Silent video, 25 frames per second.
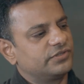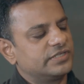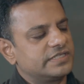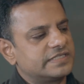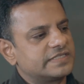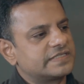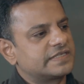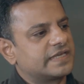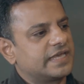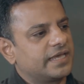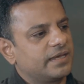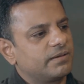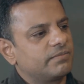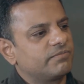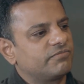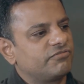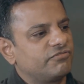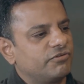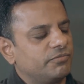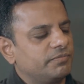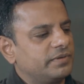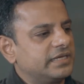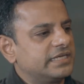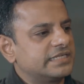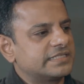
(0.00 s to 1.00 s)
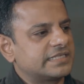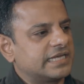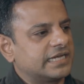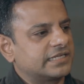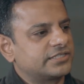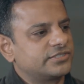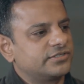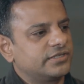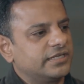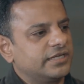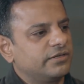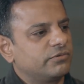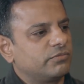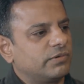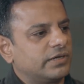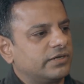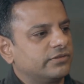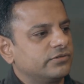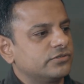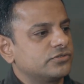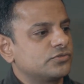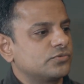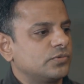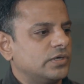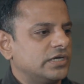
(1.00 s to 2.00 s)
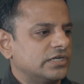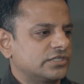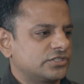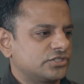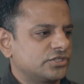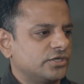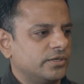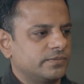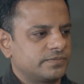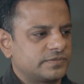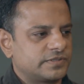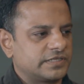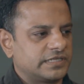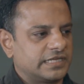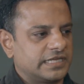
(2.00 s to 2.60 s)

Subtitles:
this came for me is actually in one of those workshops.